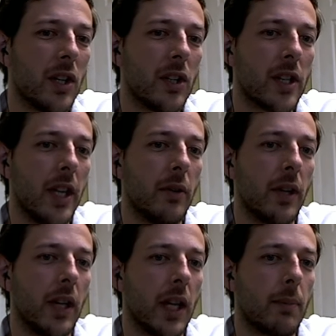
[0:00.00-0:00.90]
Try and
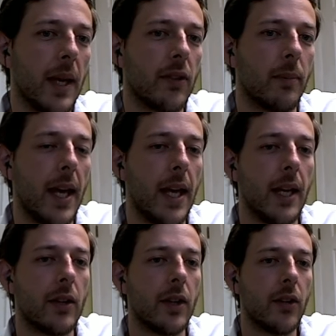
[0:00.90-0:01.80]
really like make some hay
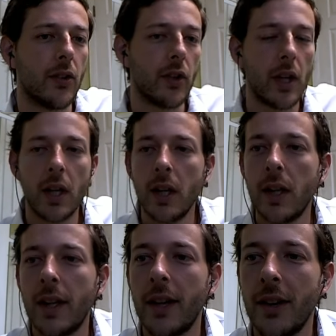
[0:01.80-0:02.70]
out of this
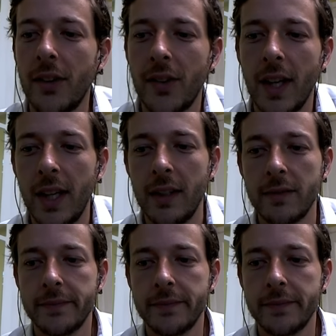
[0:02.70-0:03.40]
knight.